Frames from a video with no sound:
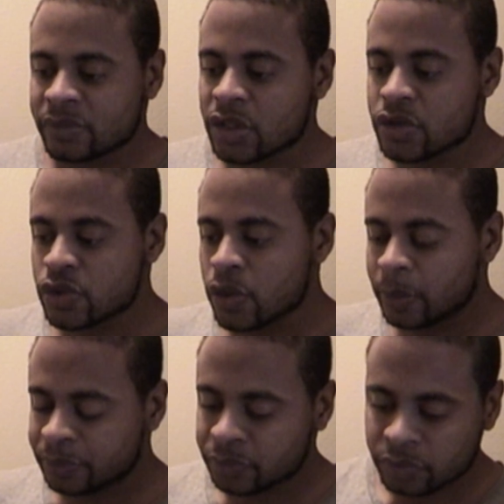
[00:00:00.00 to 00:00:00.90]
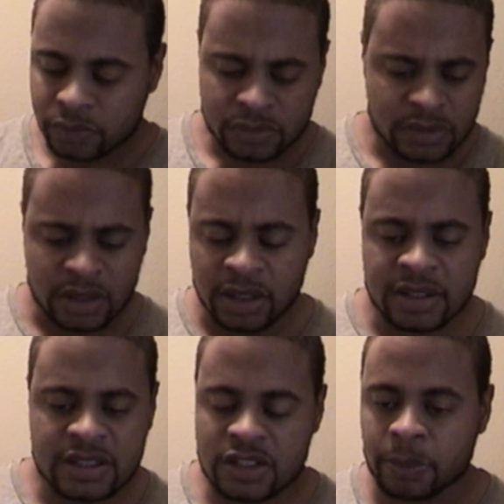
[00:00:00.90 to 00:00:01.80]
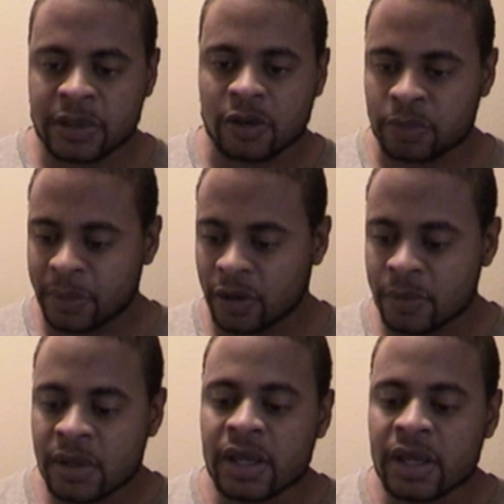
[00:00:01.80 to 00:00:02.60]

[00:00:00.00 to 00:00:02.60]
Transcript: So that is a big problem.